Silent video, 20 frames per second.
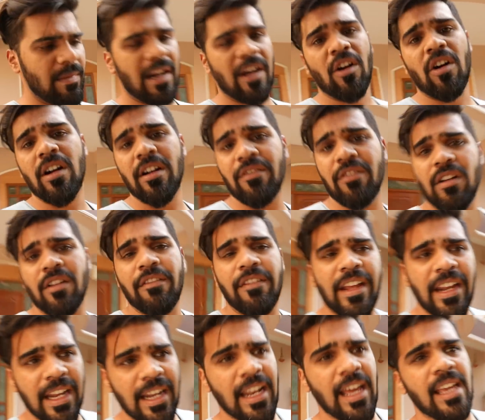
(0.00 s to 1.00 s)
but I got it for a
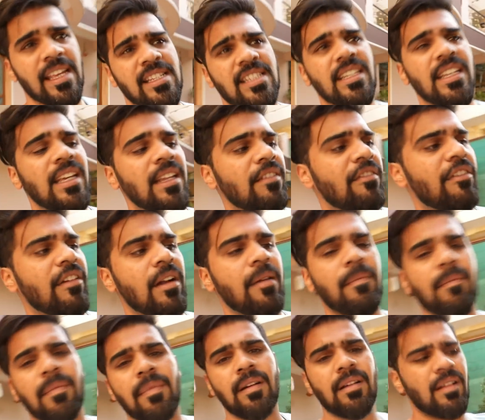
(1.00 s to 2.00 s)
very nice deal
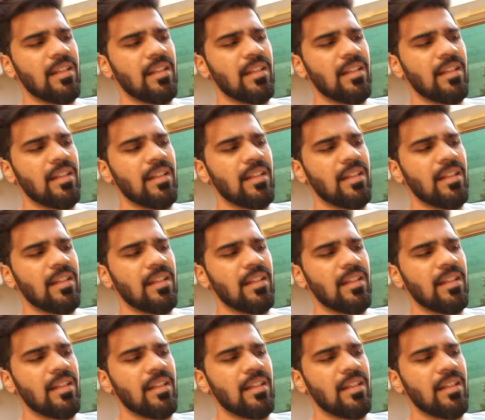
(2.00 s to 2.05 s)
from